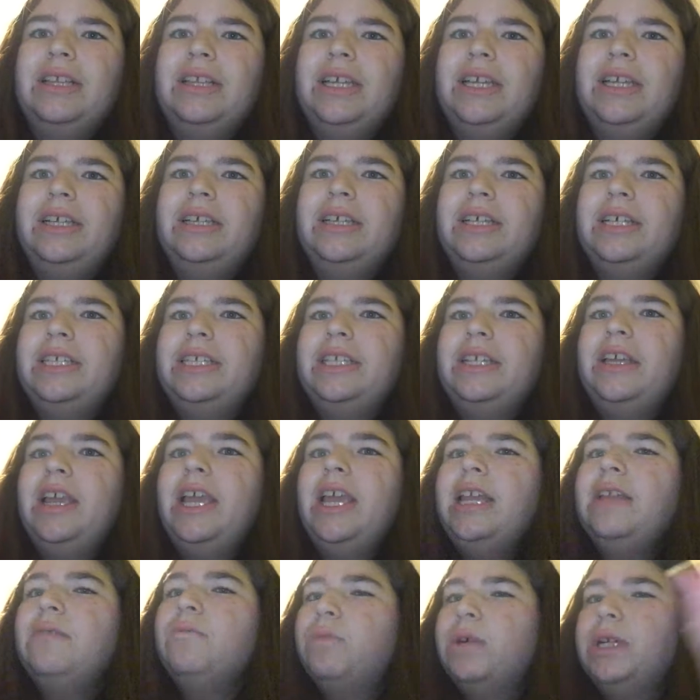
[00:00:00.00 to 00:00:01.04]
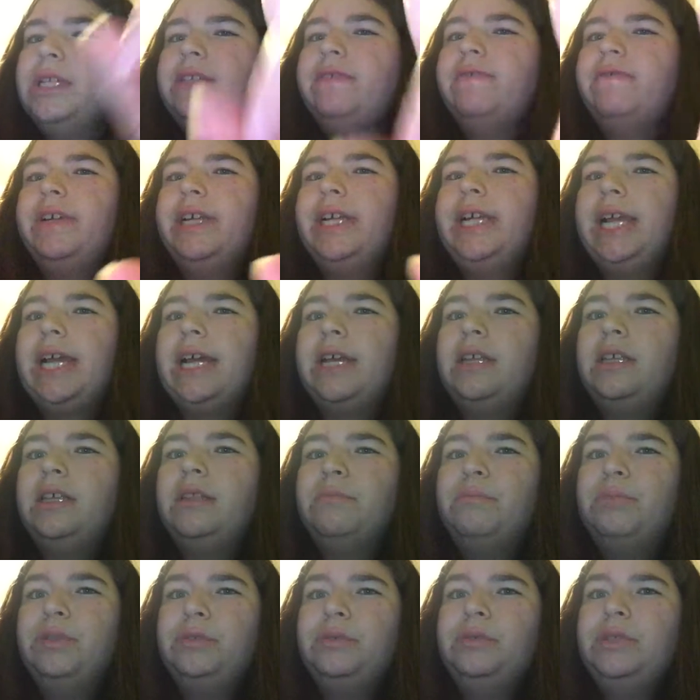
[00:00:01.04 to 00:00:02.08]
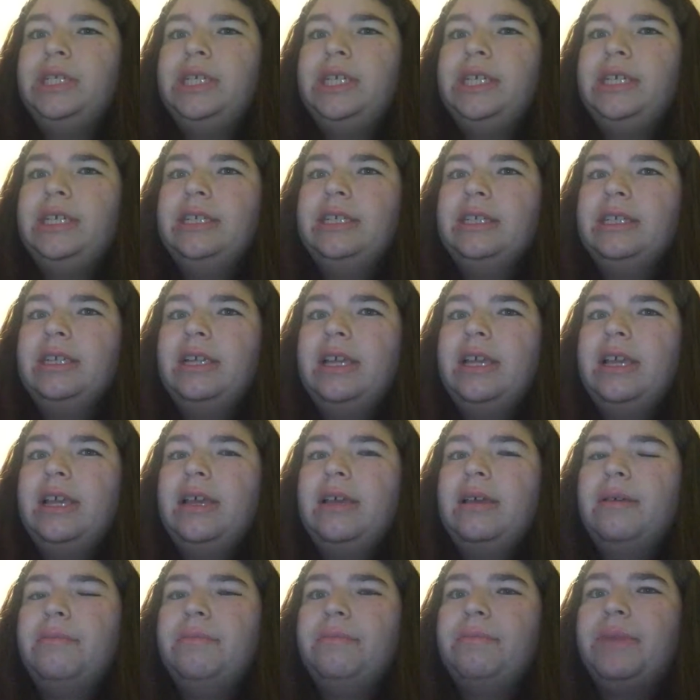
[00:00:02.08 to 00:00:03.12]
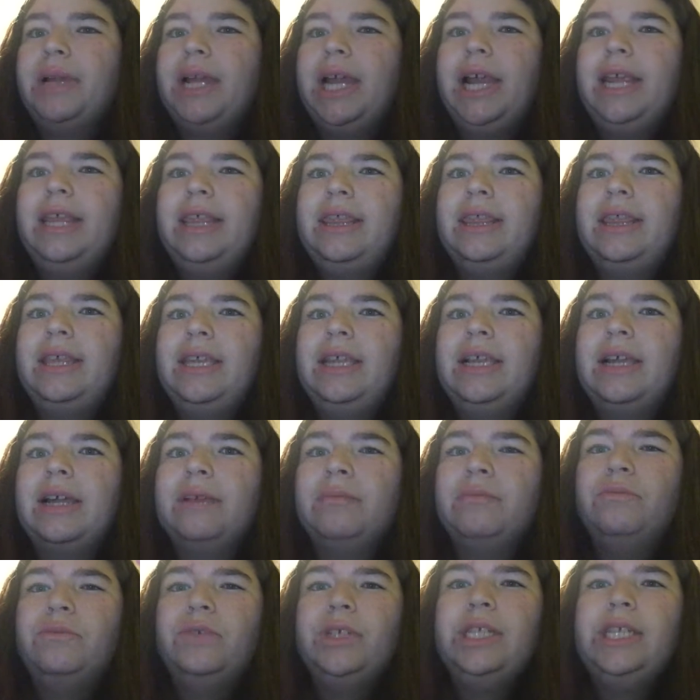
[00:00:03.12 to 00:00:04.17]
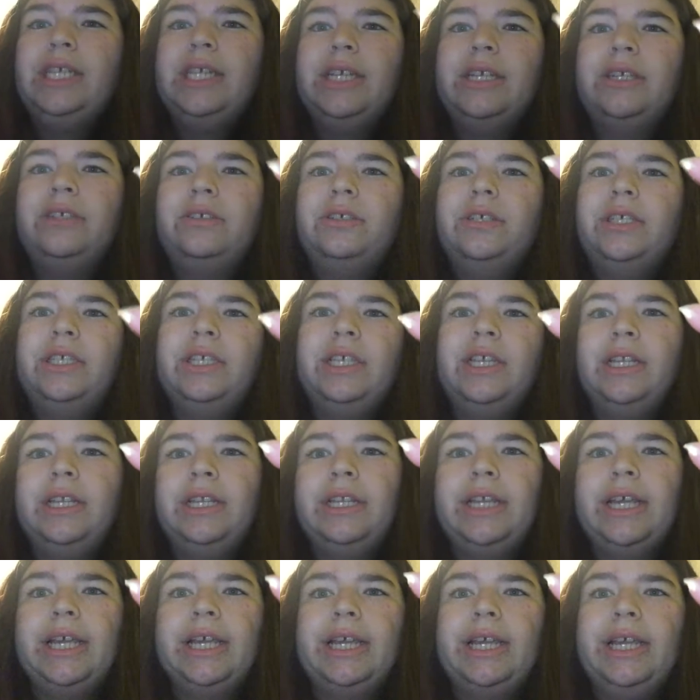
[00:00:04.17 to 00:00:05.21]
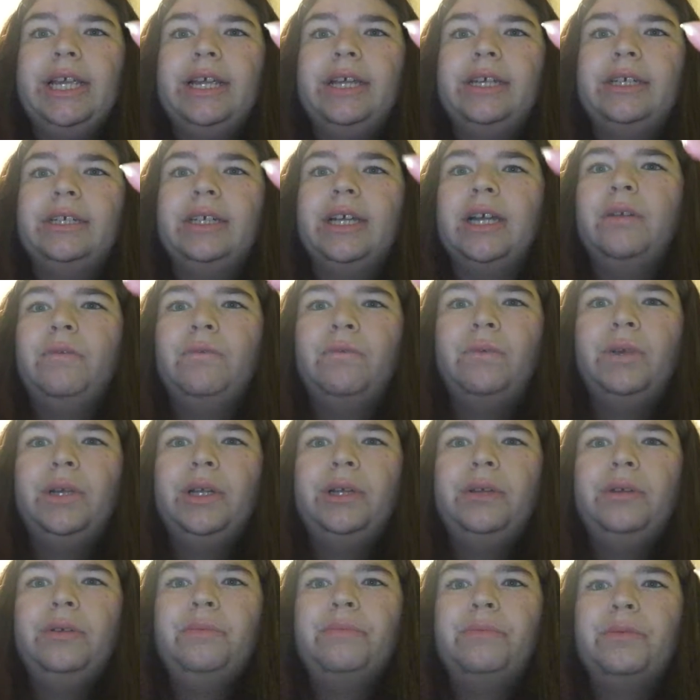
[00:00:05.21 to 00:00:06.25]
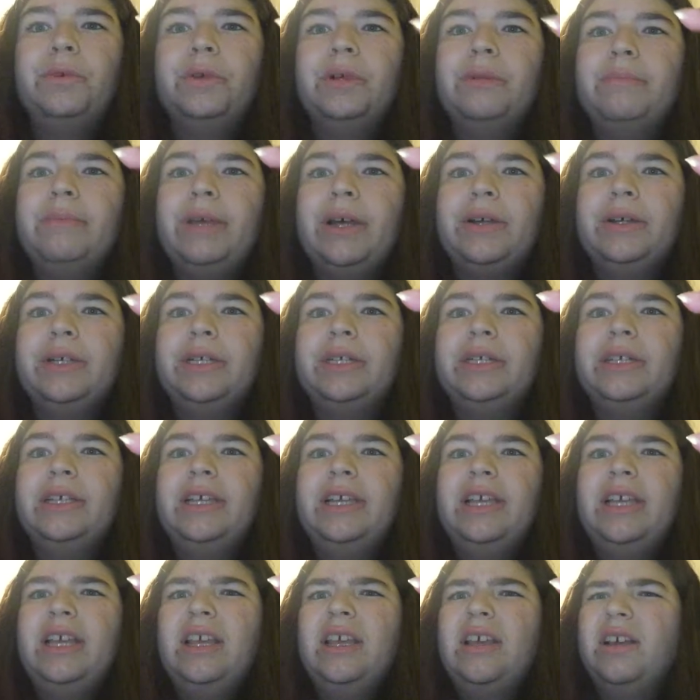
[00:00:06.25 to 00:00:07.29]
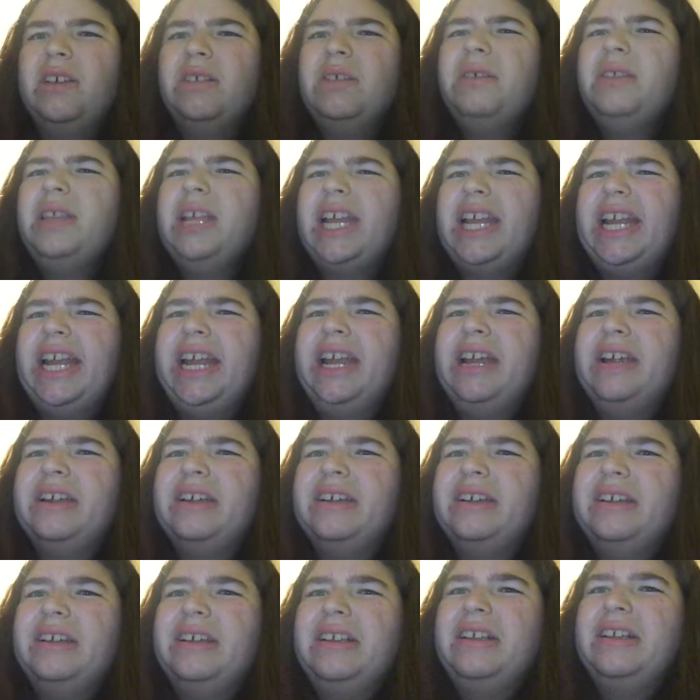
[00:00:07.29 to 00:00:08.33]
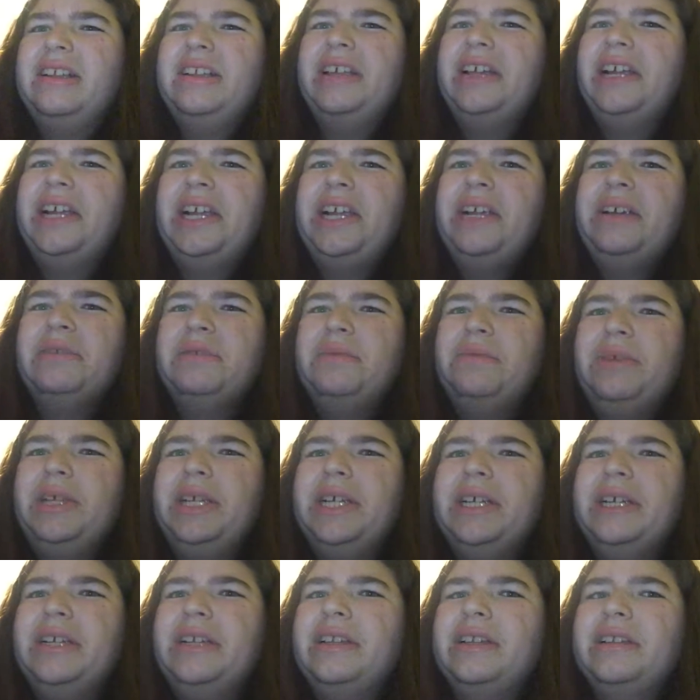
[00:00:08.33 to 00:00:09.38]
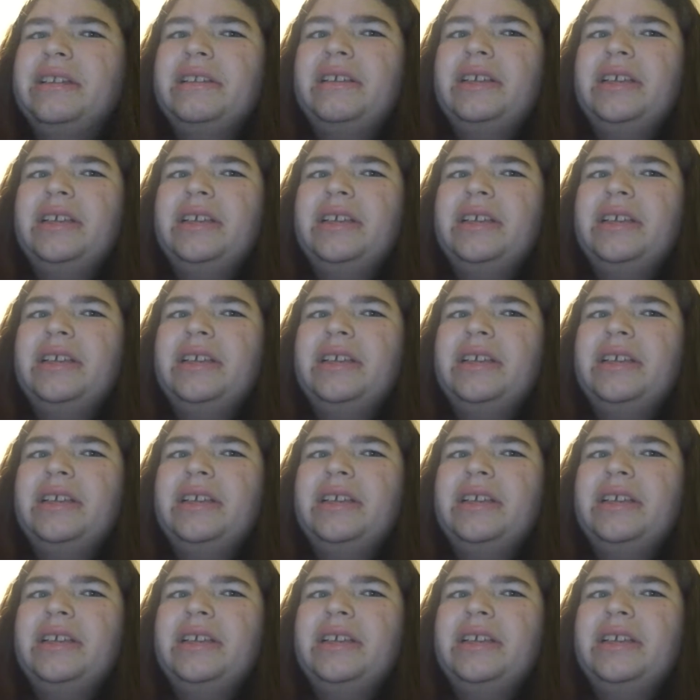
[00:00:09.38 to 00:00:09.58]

like, because it was a very out of the blue scene, but I think I'm really interested in that character. I want to know more about her. I love that hair. That hair is weird.